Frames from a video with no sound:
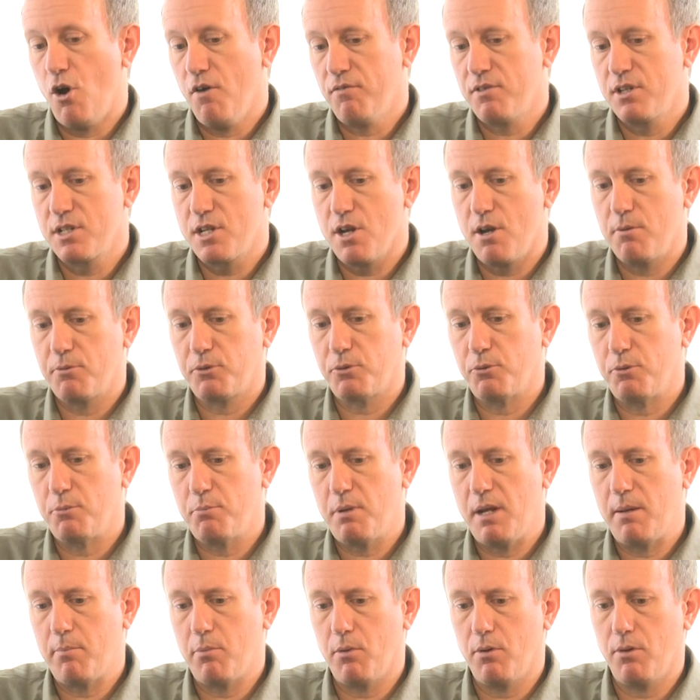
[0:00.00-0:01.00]
oftentimes when
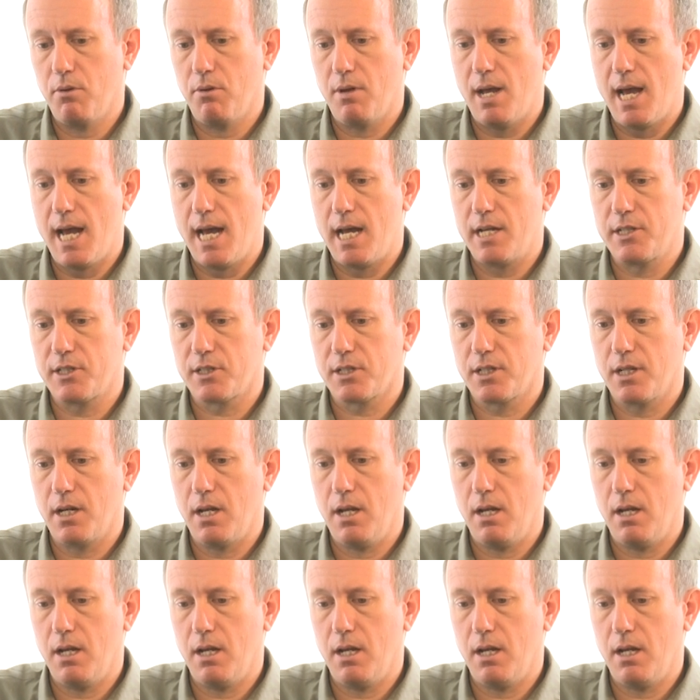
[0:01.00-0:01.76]
people ask,